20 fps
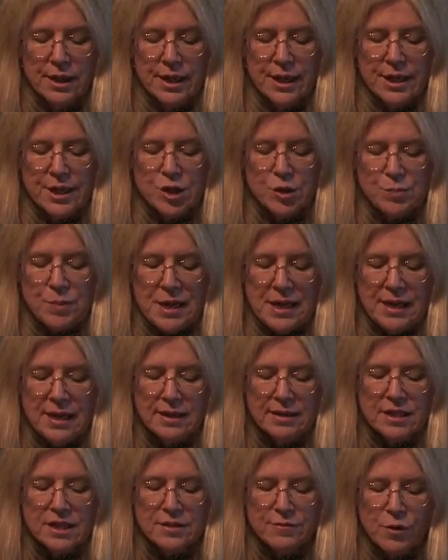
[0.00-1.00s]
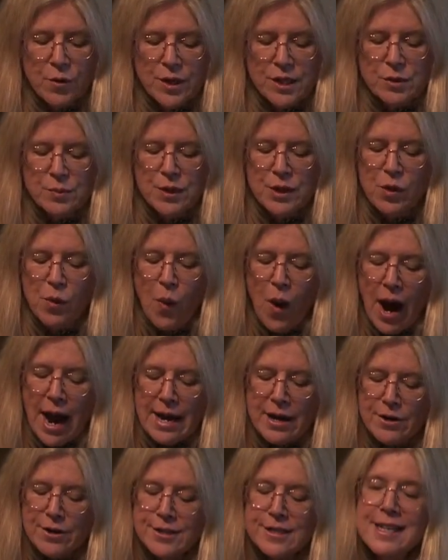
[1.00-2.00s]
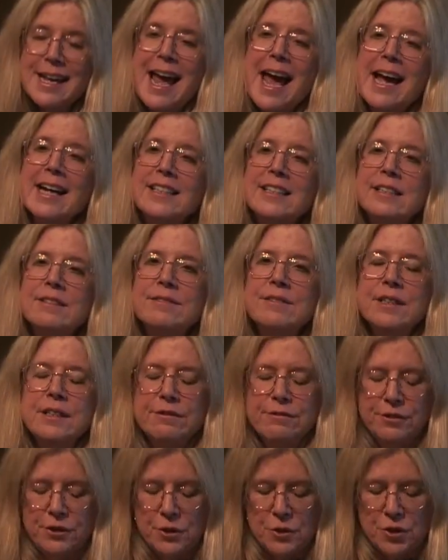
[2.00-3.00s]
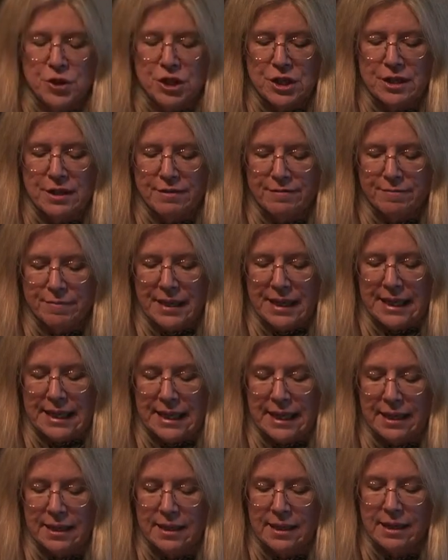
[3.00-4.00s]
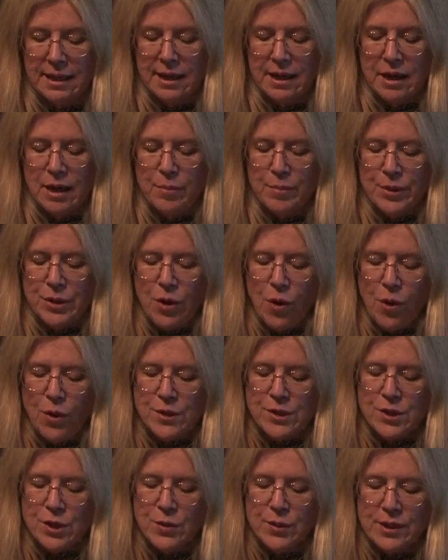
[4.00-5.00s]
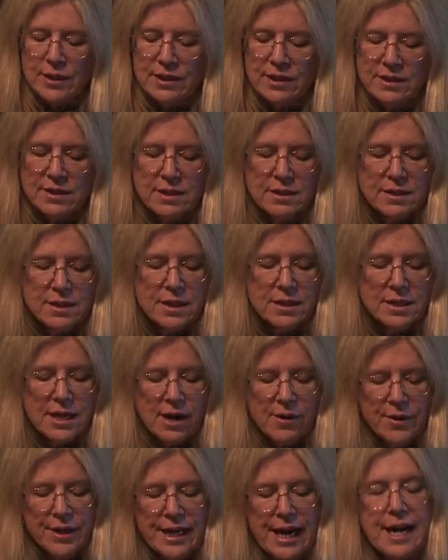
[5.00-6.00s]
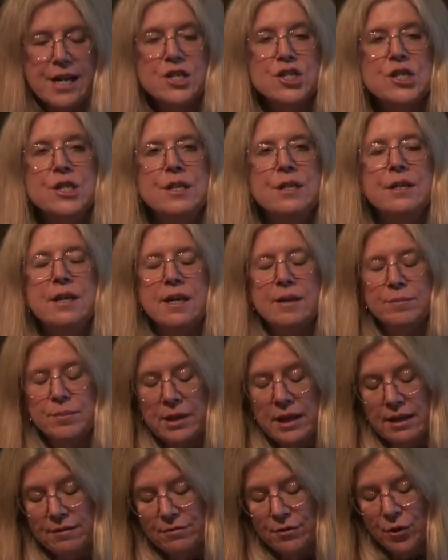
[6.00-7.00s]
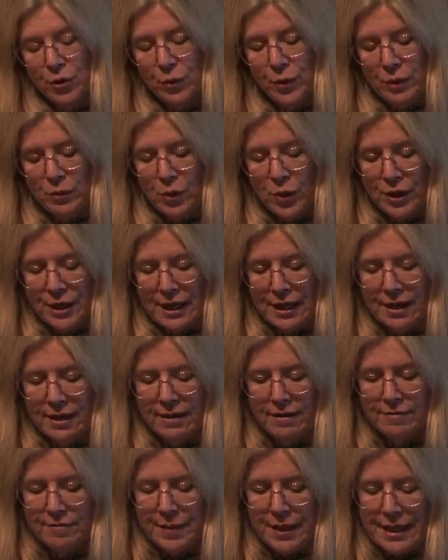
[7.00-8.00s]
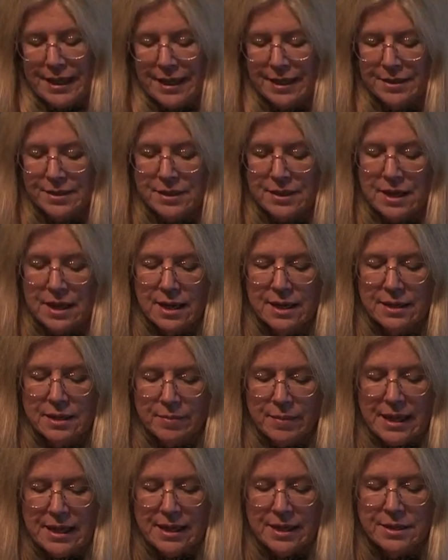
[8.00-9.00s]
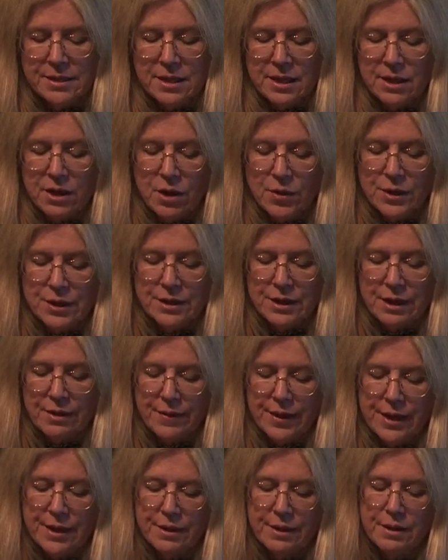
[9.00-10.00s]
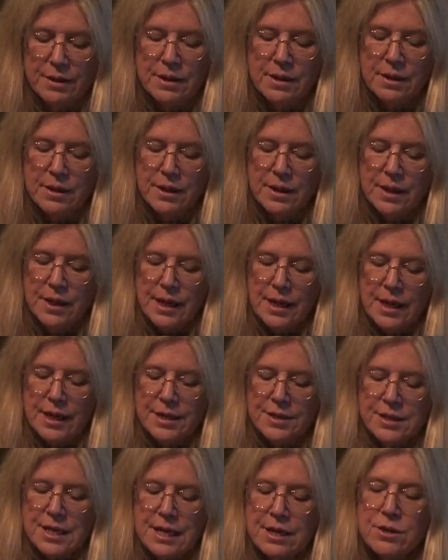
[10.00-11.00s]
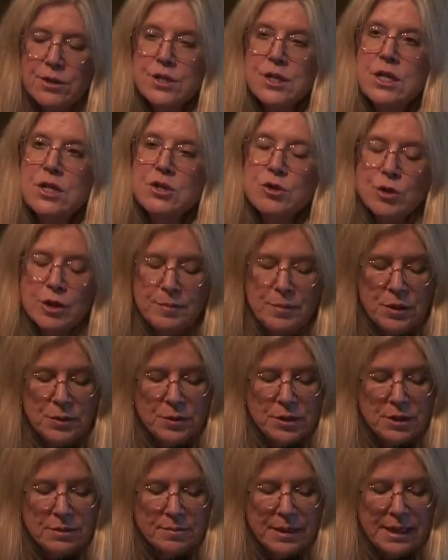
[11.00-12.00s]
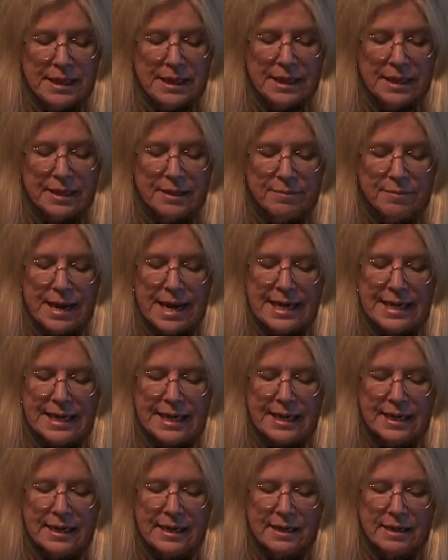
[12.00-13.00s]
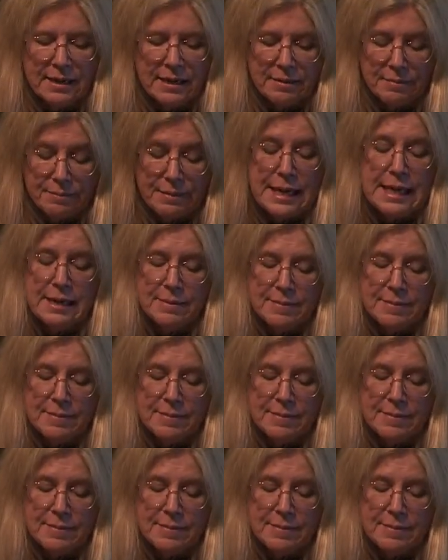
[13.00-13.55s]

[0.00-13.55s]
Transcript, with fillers: Speaking this voice requires the active infusion of meaning, but also elicits interrogation and playful reworking of meanings, the meanings encoded therein. Singers contribute to meaning making, meaning